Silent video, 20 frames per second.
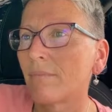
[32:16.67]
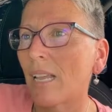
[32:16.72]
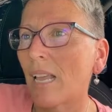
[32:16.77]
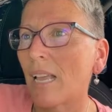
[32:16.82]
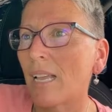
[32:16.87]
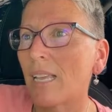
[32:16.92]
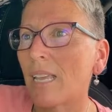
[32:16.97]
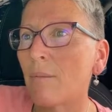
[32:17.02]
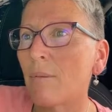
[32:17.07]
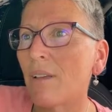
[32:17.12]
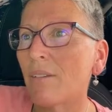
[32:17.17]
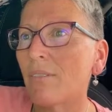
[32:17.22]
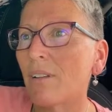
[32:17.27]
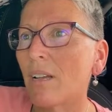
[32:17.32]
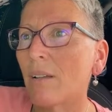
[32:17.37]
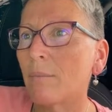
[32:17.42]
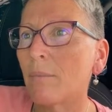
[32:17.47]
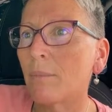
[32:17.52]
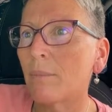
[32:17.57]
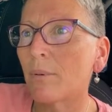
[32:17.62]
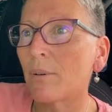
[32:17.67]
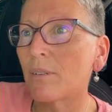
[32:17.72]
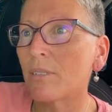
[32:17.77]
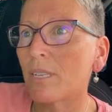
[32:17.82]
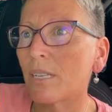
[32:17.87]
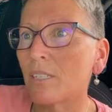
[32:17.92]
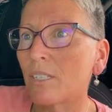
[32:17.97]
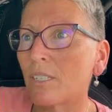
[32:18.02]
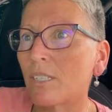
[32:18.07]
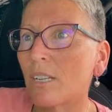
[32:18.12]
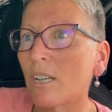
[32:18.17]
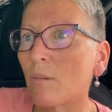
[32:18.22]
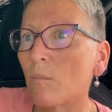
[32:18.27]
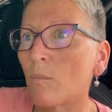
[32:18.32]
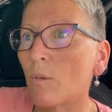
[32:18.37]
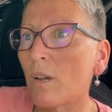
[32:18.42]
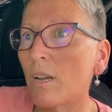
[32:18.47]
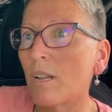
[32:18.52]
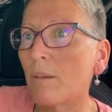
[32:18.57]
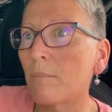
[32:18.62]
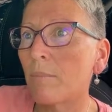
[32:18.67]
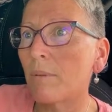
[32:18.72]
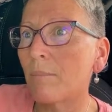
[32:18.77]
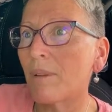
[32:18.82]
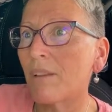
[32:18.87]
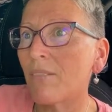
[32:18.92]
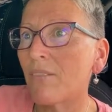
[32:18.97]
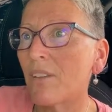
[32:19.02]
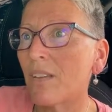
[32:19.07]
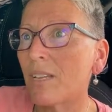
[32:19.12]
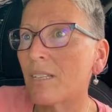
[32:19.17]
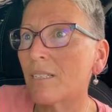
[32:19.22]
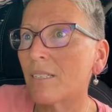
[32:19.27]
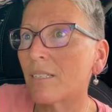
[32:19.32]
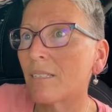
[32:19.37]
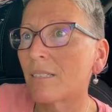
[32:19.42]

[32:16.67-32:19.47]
I keep having hummingbirds like just come right up in my face.